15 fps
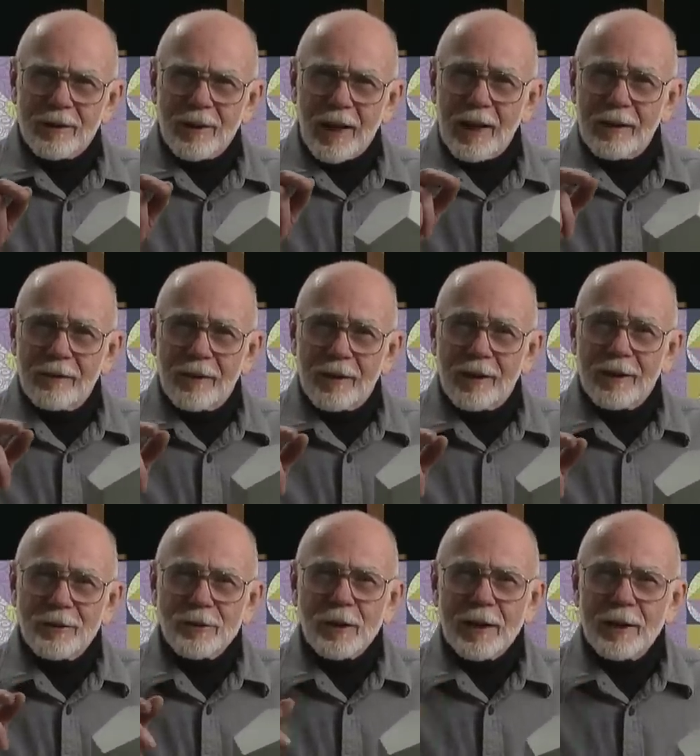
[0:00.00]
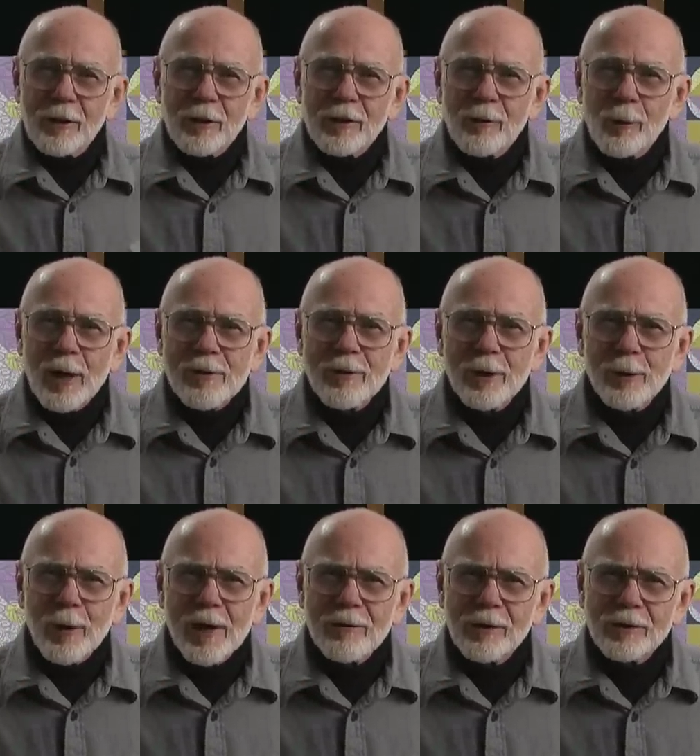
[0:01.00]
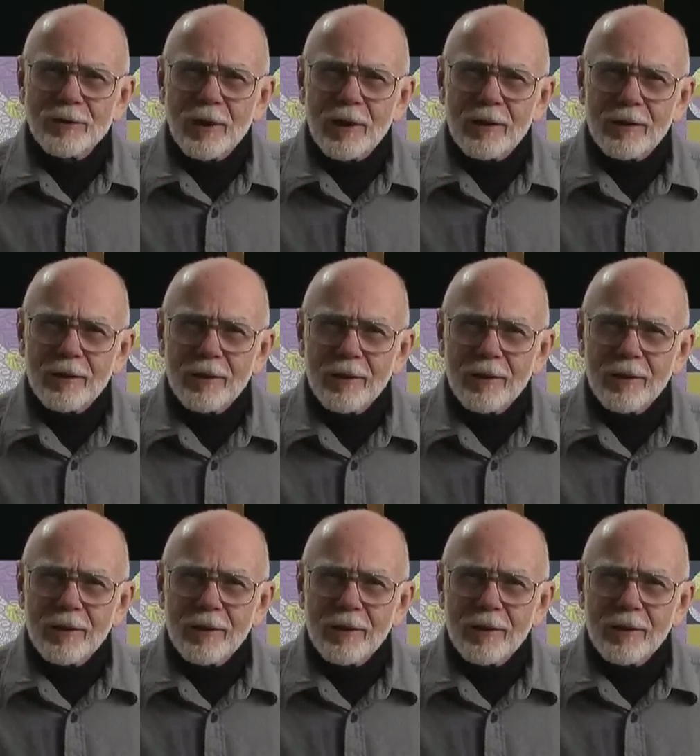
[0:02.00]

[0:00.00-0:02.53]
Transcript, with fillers: And it's like Wavy Gravy said,